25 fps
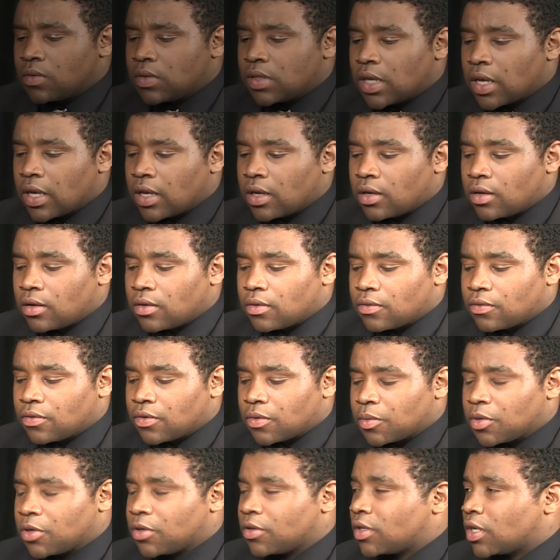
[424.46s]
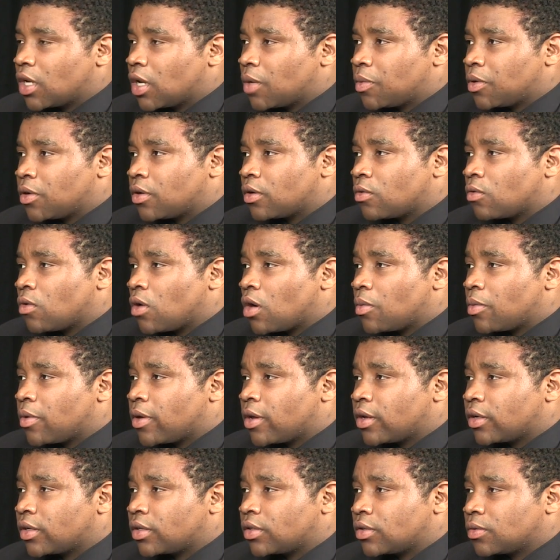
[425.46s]
take from your time here at Wabash?
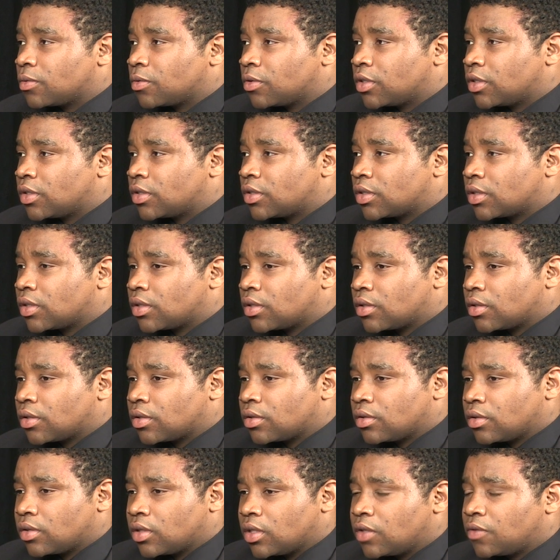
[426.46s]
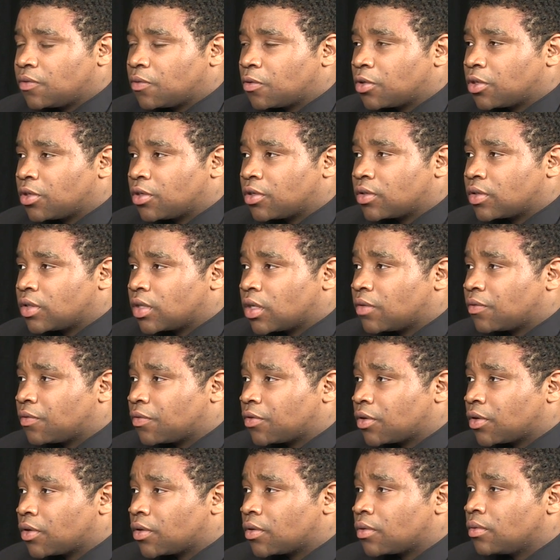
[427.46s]
What has these 4 years done
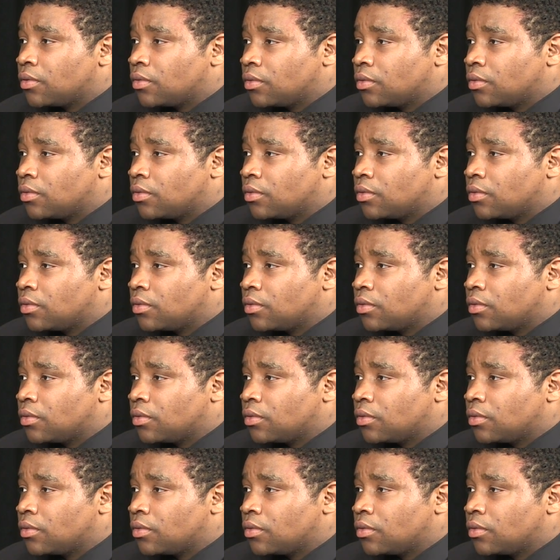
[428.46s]
for you?